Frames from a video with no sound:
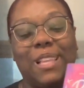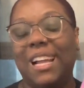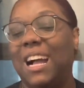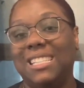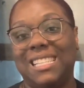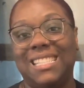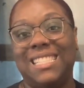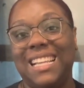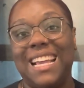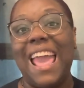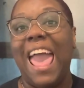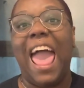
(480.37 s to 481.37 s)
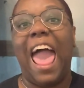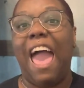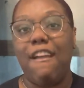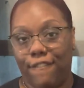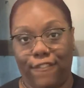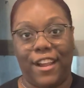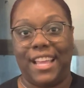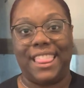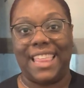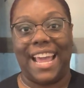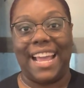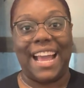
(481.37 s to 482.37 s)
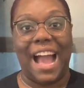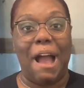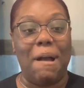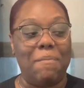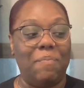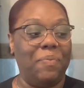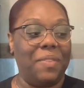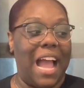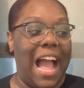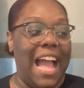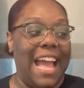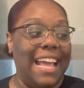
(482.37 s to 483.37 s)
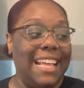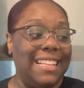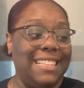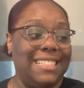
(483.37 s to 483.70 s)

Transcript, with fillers: got to see everything. Um, I